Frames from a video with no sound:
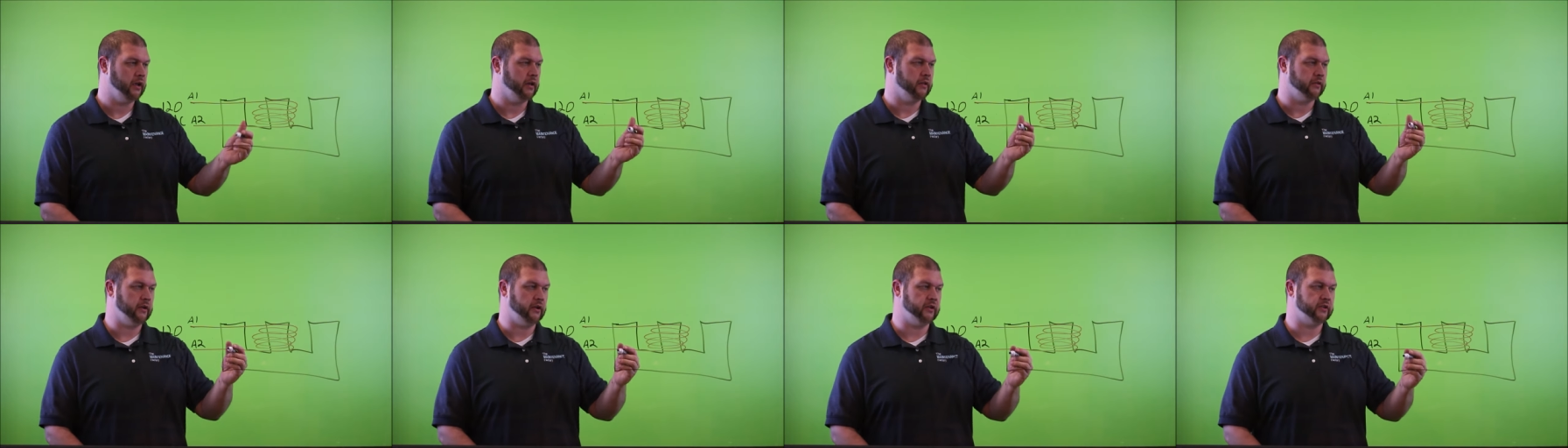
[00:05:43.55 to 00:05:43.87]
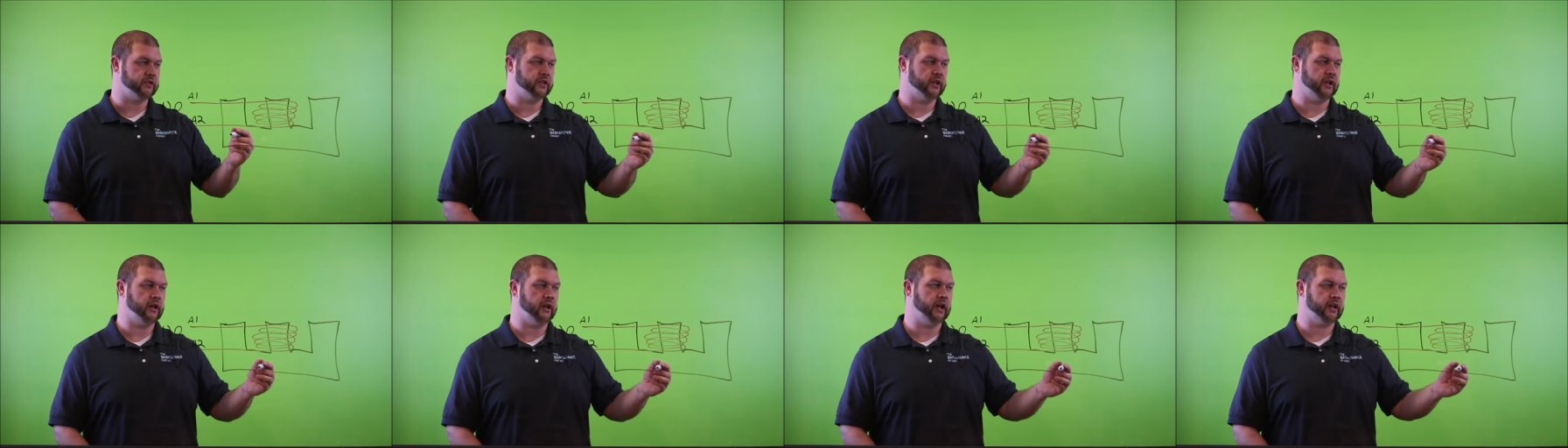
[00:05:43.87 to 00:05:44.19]

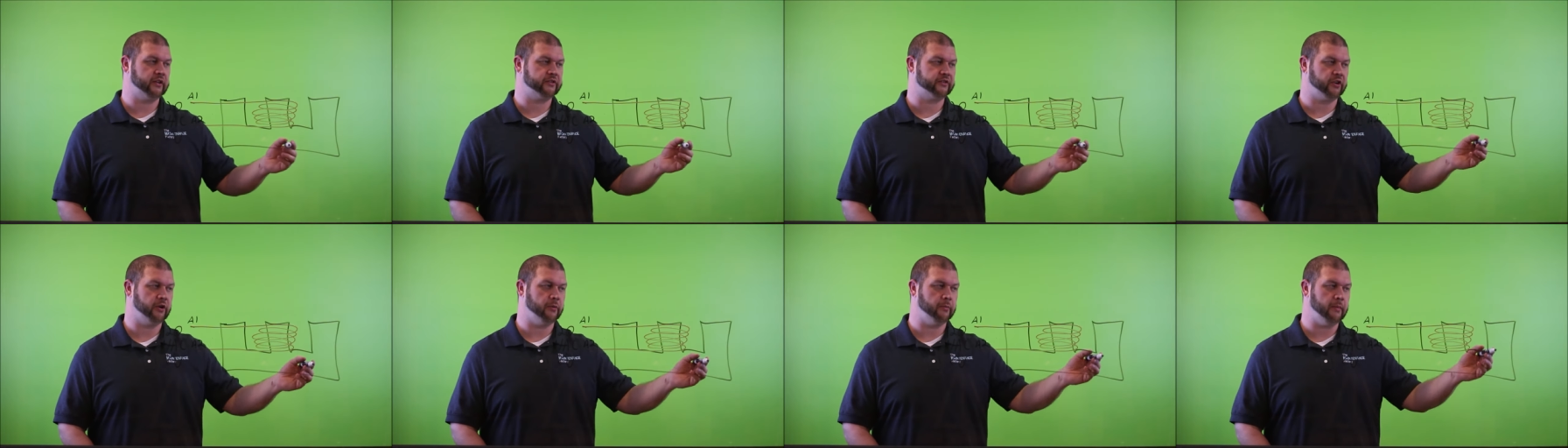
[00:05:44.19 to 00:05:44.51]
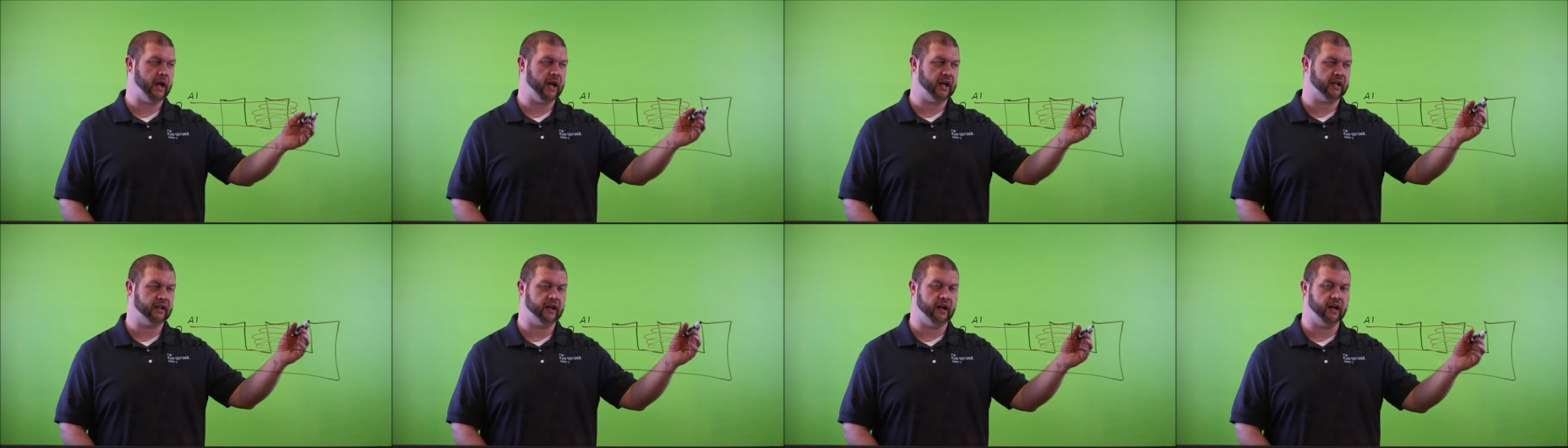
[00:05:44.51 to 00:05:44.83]
there's an
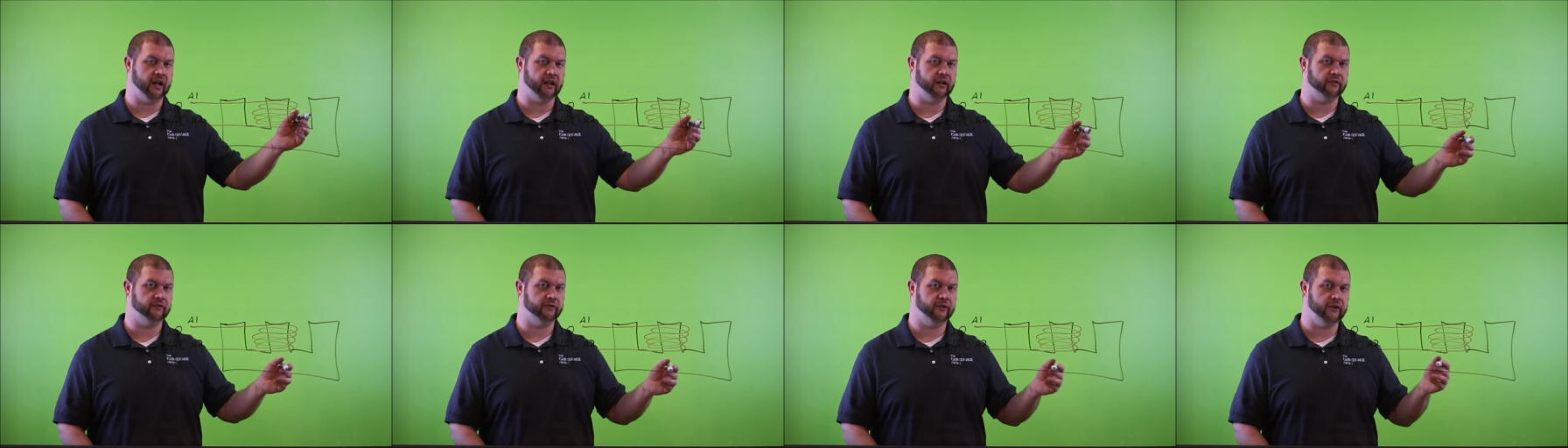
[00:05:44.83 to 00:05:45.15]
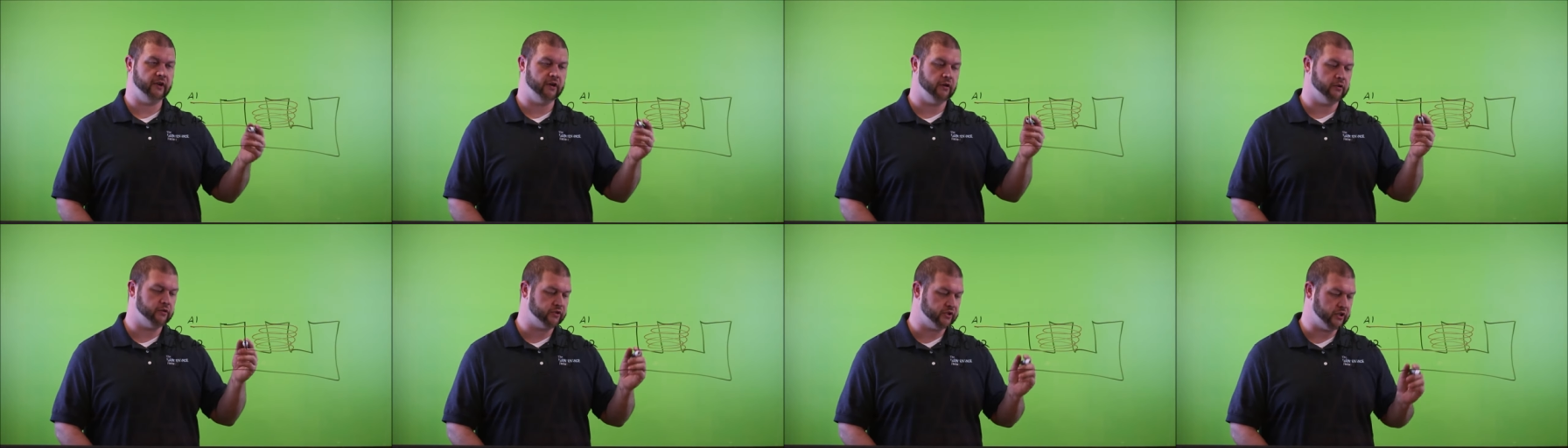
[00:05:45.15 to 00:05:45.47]
electromagnetic
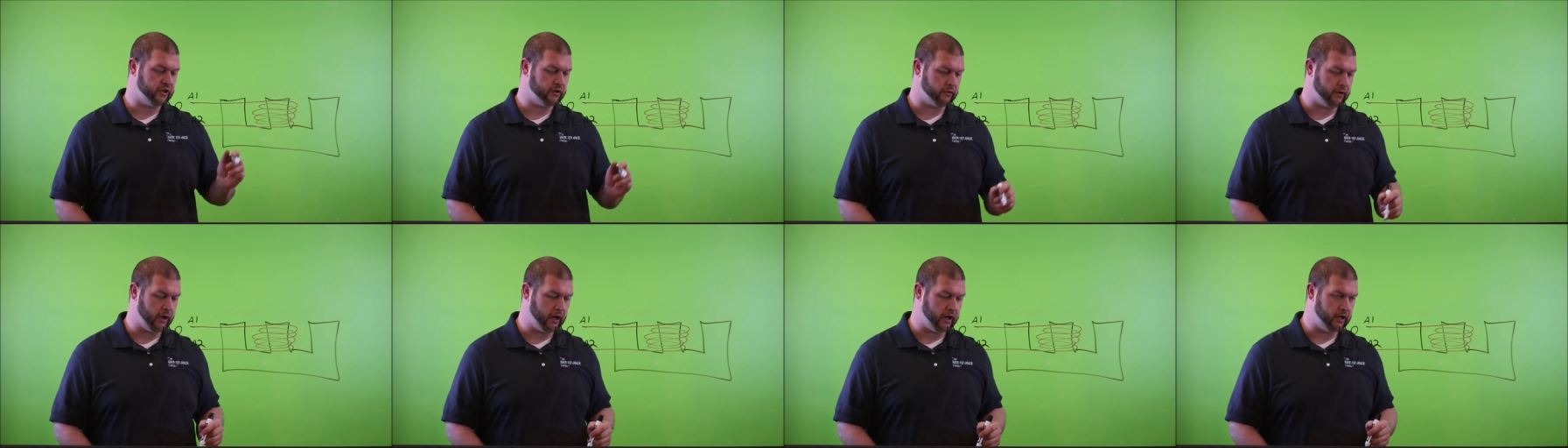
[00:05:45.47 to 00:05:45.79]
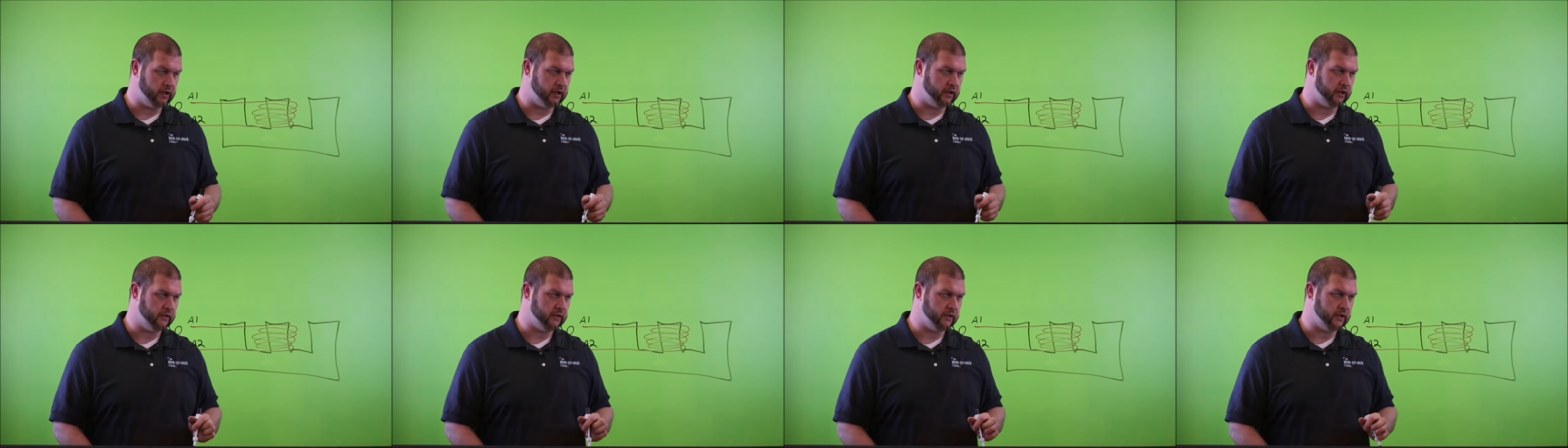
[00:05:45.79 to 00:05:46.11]
field
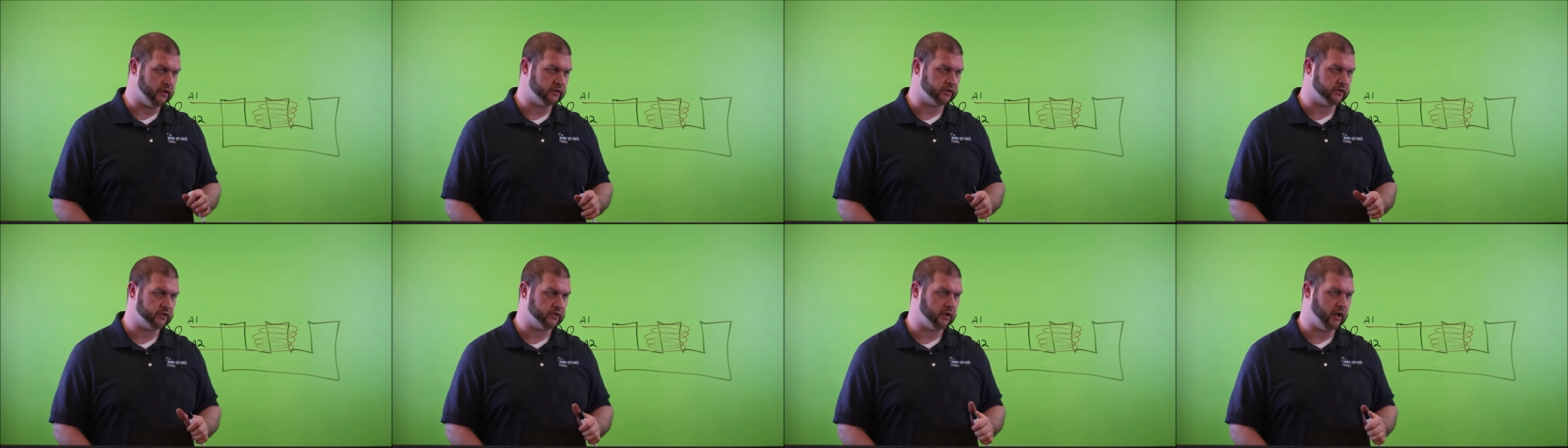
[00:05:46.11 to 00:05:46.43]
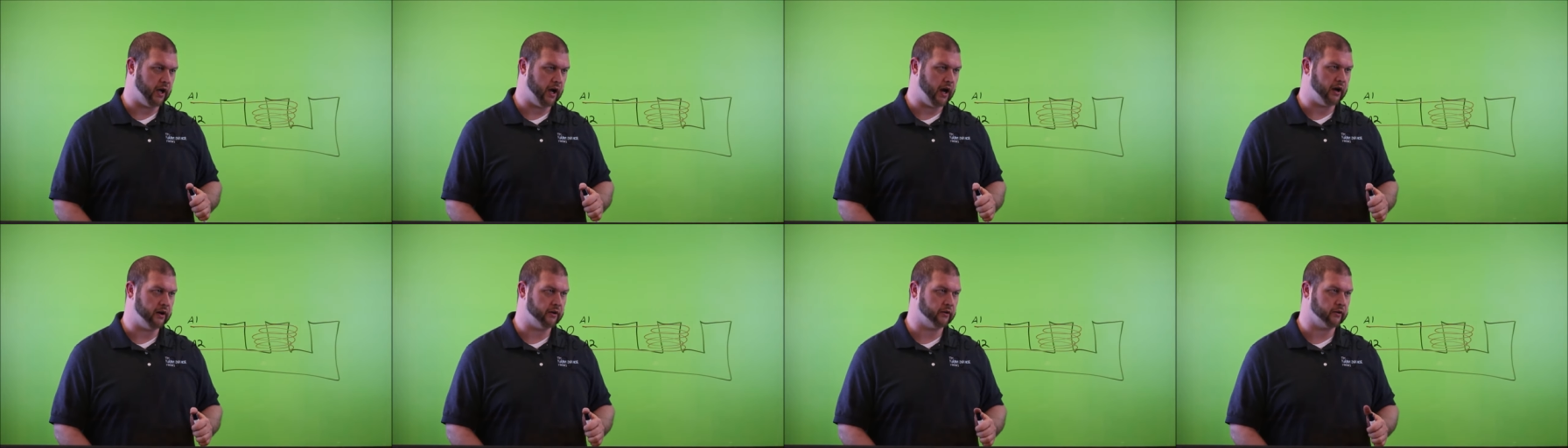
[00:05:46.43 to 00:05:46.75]
generated in this
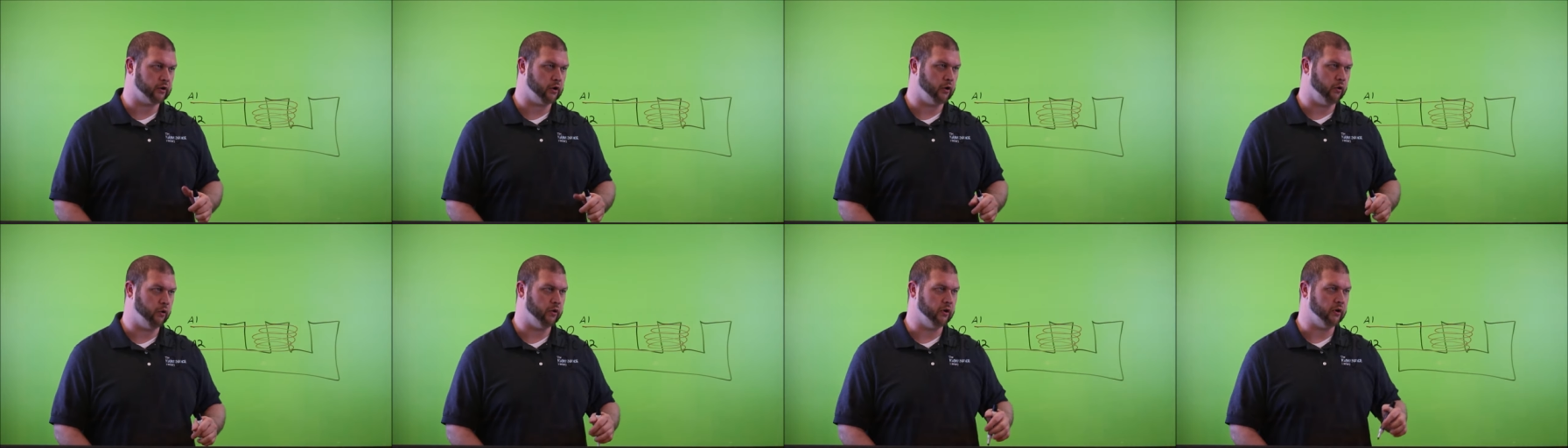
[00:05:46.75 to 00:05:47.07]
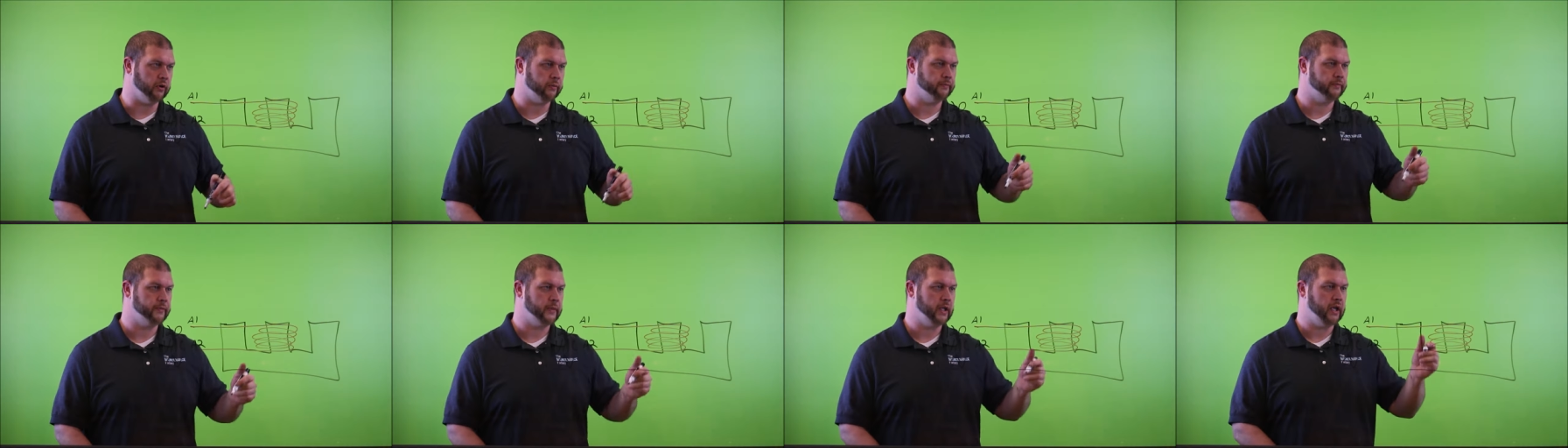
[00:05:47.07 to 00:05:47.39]
iron core.